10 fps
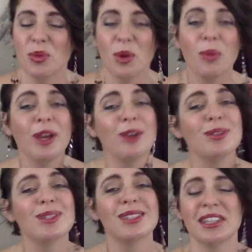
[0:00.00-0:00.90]
where we are
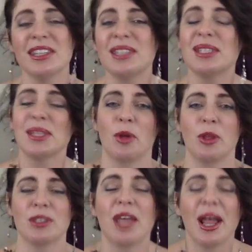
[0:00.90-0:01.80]
still
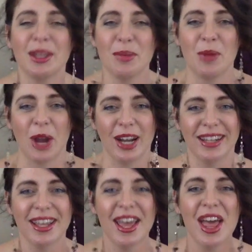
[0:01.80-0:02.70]

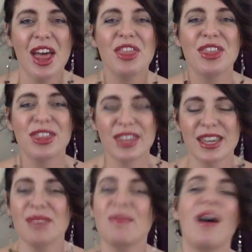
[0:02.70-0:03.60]
celebrating the
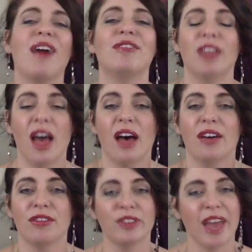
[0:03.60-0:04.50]
theme of
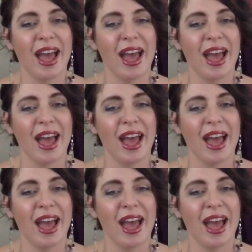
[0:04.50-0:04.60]
love.